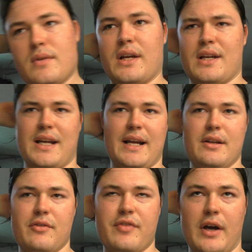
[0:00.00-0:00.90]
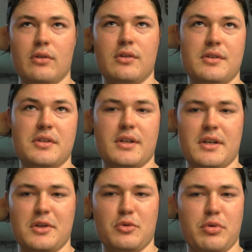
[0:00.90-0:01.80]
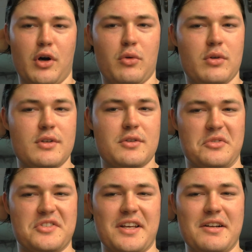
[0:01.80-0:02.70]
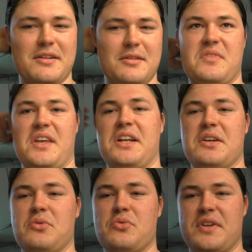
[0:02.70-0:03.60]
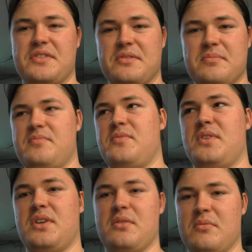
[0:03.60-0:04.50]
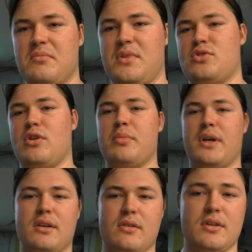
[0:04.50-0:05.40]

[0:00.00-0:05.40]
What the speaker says: Like I kind of found a loophole to sell the Elegoo resin in my shop and on